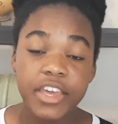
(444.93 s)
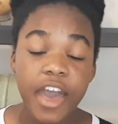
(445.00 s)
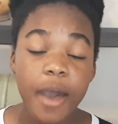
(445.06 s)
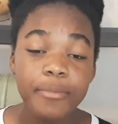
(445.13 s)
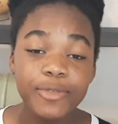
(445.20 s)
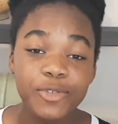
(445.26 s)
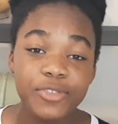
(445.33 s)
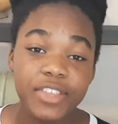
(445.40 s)
It
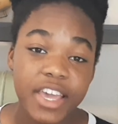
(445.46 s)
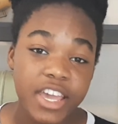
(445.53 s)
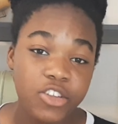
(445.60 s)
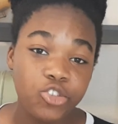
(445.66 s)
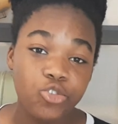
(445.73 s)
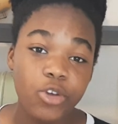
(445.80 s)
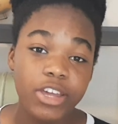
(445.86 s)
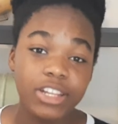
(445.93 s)
comes with
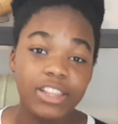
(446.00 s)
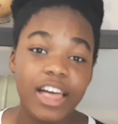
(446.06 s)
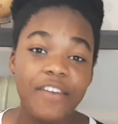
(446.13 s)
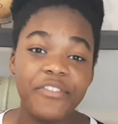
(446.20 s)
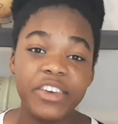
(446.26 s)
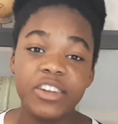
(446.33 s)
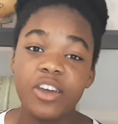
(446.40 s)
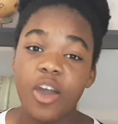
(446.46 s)
Android
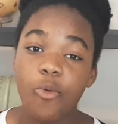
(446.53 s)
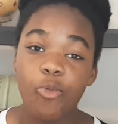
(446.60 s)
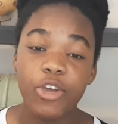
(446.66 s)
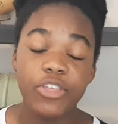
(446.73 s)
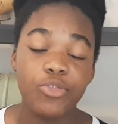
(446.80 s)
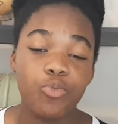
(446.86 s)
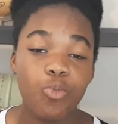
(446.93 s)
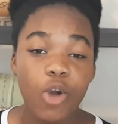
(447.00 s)
11
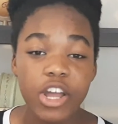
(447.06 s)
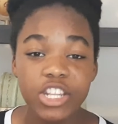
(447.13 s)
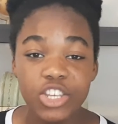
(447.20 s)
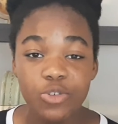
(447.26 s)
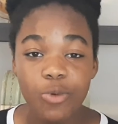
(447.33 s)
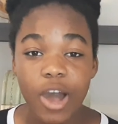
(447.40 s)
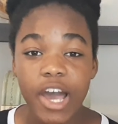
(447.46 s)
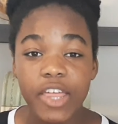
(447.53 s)
with
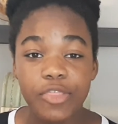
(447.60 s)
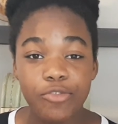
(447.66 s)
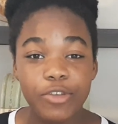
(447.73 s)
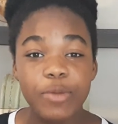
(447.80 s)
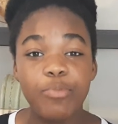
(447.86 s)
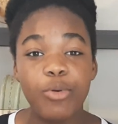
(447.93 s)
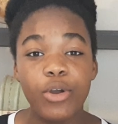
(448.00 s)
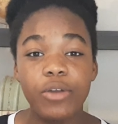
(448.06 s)
One UI
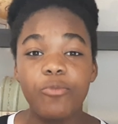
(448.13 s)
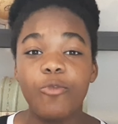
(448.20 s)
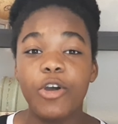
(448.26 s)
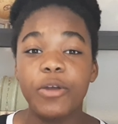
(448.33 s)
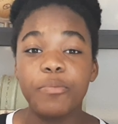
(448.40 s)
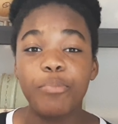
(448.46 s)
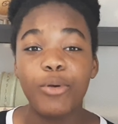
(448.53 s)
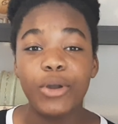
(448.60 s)

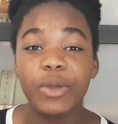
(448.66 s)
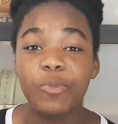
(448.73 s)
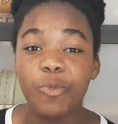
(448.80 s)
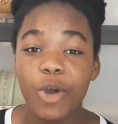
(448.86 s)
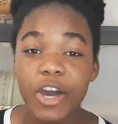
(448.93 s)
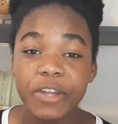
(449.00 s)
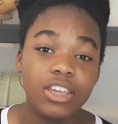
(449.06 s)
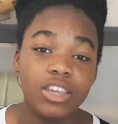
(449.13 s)

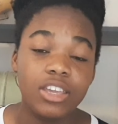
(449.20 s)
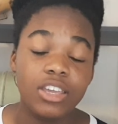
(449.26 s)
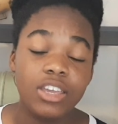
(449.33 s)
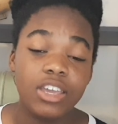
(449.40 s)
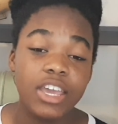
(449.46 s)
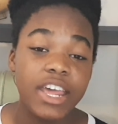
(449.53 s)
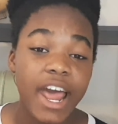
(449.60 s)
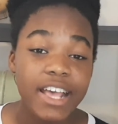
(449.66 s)

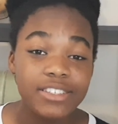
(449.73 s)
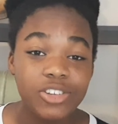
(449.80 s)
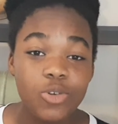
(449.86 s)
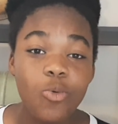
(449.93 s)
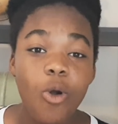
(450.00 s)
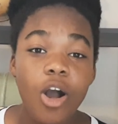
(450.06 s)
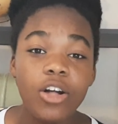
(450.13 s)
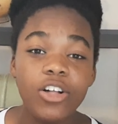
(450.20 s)
3.1.1. It
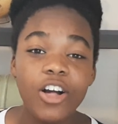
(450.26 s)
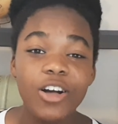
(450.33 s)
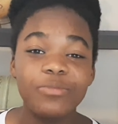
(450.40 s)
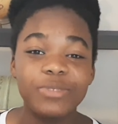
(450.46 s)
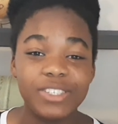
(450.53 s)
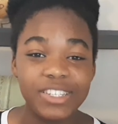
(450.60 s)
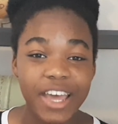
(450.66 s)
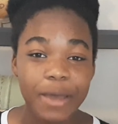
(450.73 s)
has a
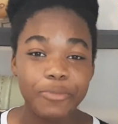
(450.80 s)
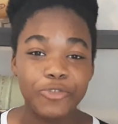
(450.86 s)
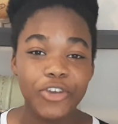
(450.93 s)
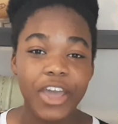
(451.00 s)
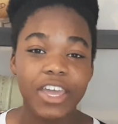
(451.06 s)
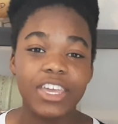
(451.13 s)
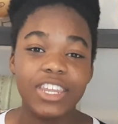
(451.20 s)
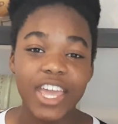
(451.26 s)
Qualcomm
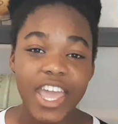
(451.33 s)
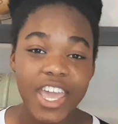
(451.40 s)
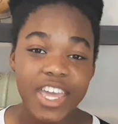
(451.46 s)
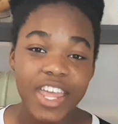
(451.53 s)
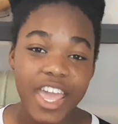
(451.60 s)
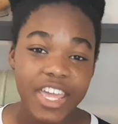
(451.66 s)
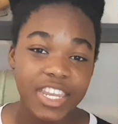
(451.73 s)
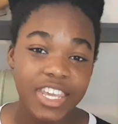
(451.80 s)
Snapdragon
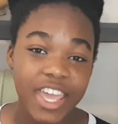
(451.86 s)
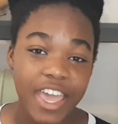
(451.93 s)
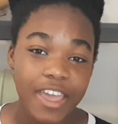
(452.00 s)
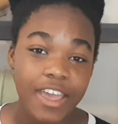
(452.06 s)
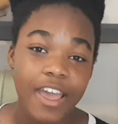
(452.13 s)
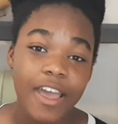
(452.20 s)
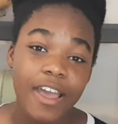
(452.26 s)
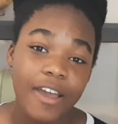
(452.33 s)

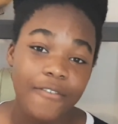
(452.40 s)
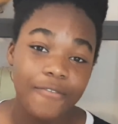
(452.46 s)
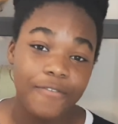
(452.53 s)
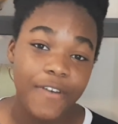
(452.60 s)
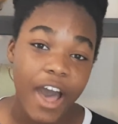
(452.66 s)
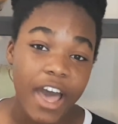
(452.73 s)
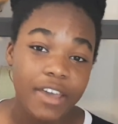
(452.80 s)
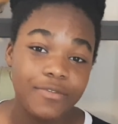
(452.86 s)
888
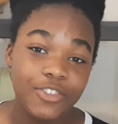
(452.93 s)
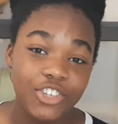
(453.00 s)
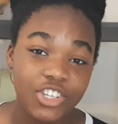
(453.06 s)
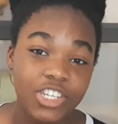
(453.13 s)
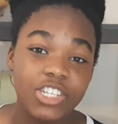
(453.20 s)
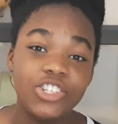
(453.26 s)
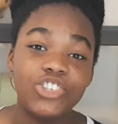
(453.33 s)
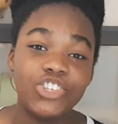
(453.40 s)

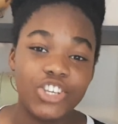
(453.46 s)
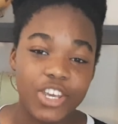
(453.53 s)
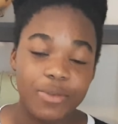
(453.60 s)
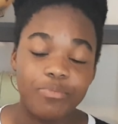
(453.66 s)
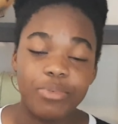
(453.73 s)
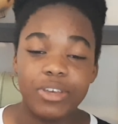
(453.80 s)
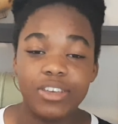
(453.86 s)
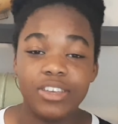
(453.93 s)
5G
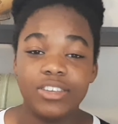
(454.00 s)
chip.